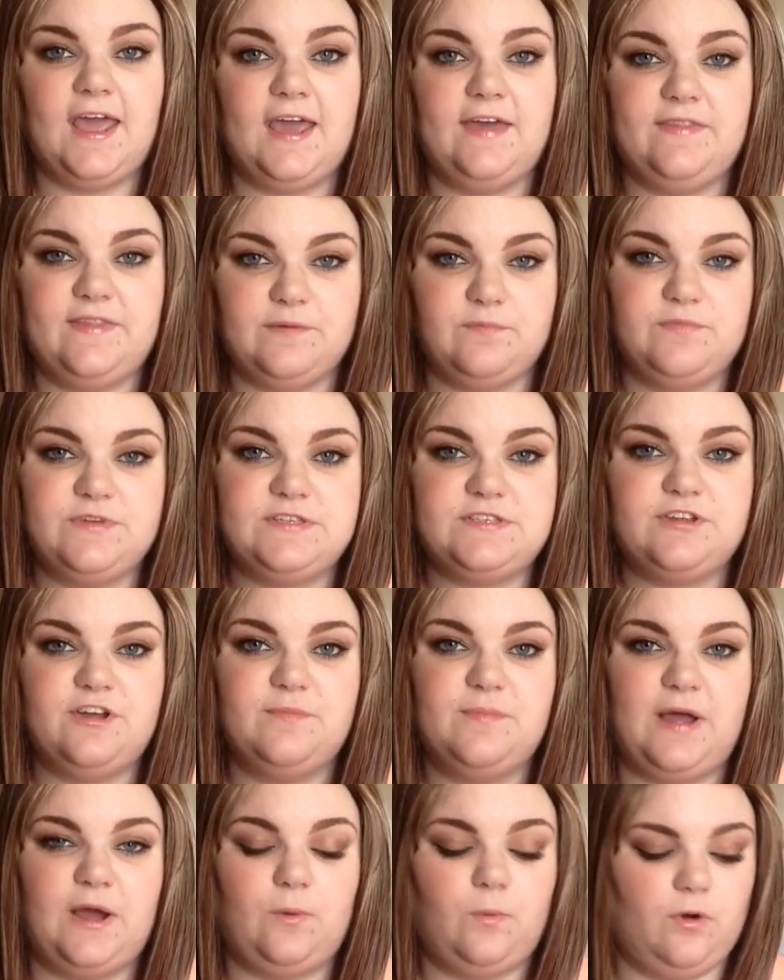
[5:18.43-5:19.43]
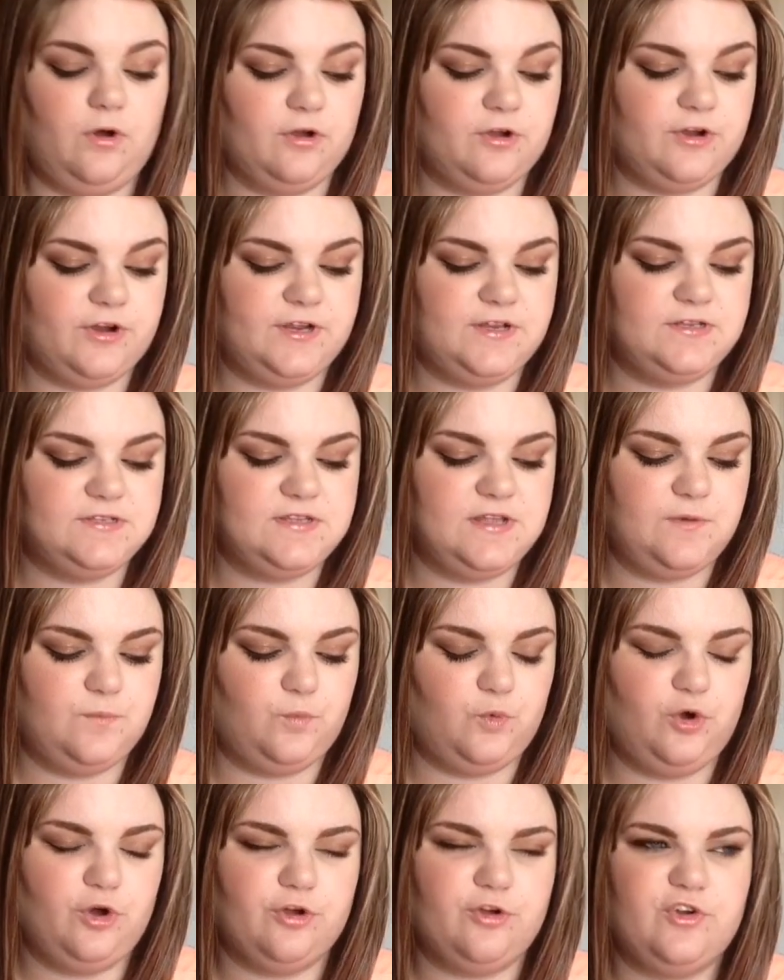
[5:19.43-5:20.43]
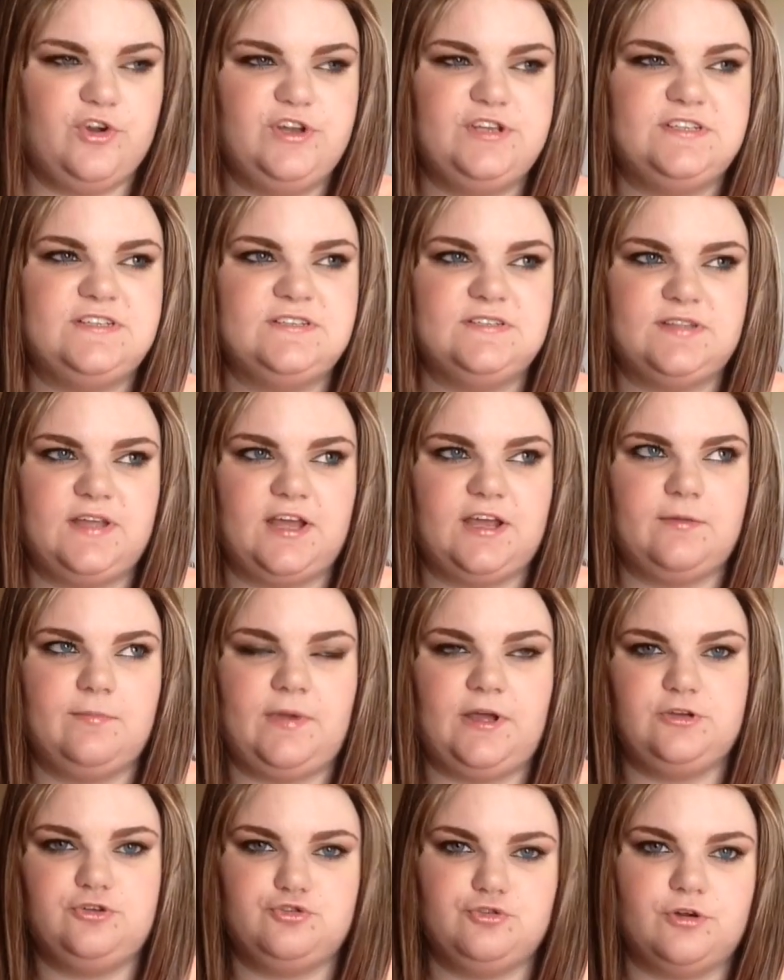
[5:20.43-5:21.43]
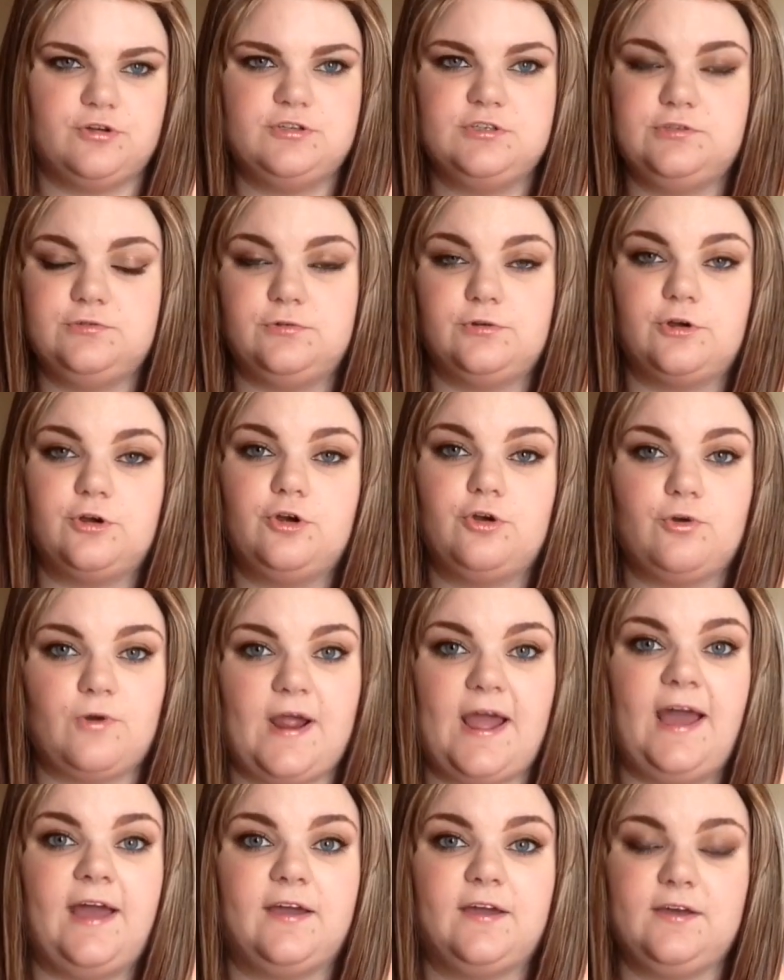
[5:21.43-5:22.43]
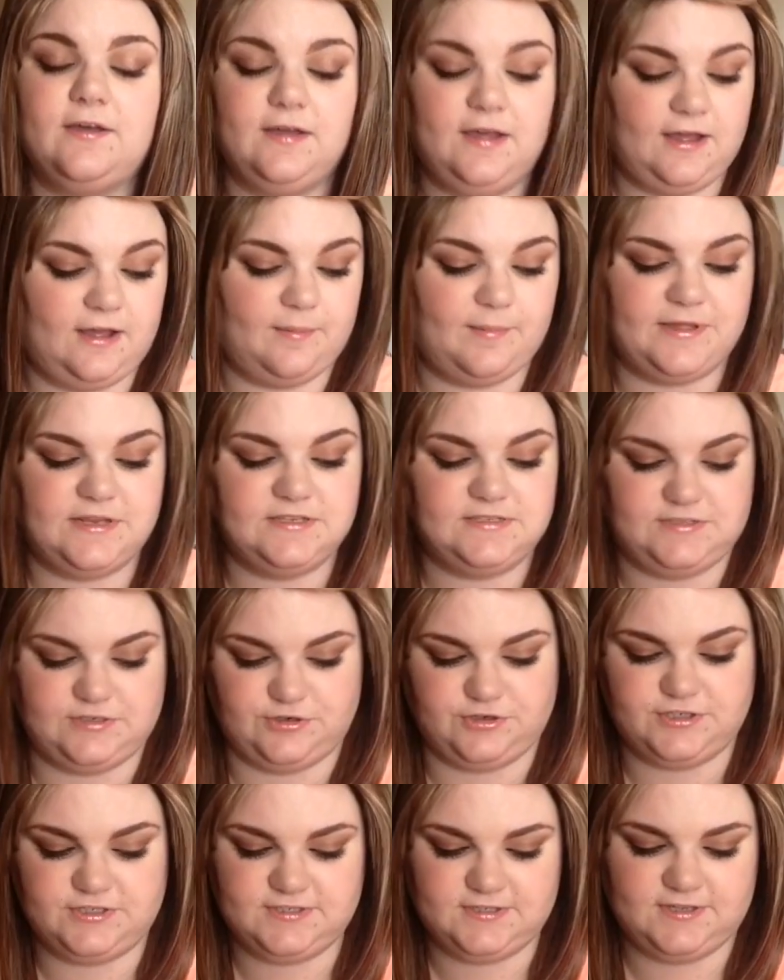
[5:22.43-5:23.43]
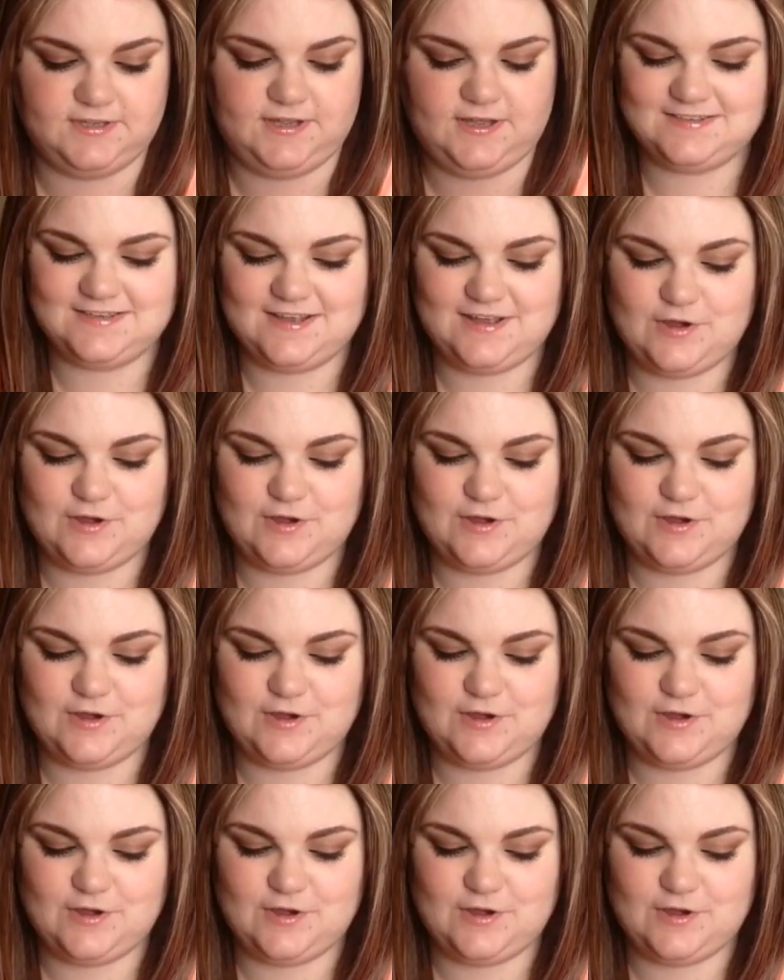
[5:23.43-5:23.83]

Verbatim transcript: And then we stopped by Walgreens, and Walgreens is like my drugstore crack. I mean, seriously.